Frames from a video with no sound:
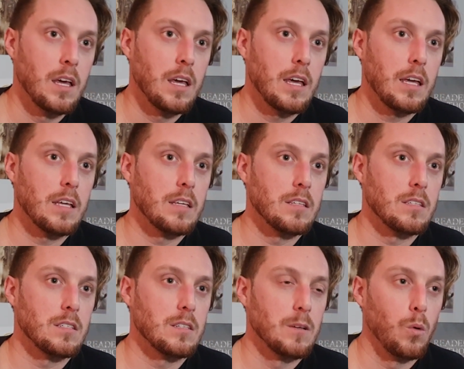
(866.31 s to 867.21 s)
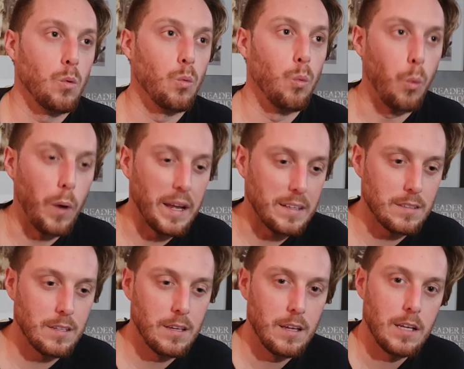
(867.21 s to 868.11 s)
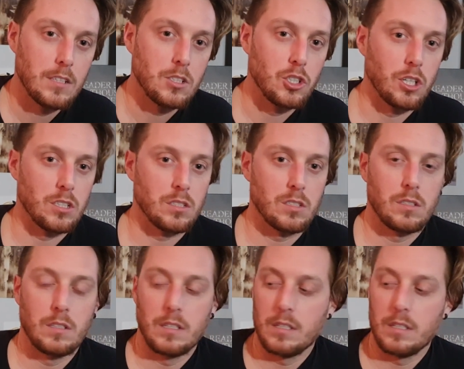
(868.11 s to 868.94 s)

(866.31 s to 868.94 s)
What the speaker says: his wit, just,